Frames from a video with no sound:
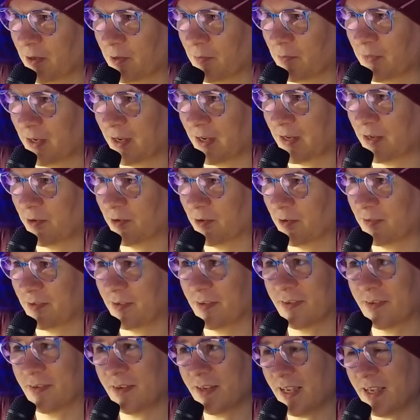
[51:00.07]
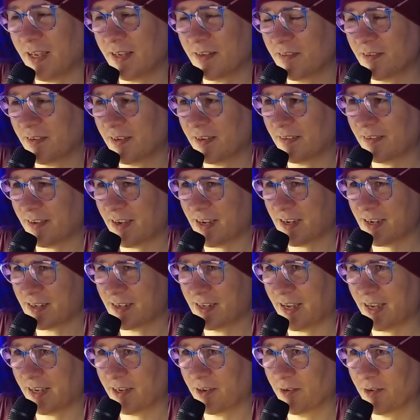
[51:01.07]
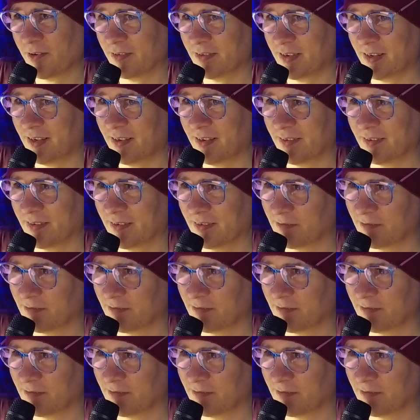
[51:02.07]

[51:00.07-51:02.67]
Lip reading: accuracy. So yeah, it's not exactly accuracy, is it?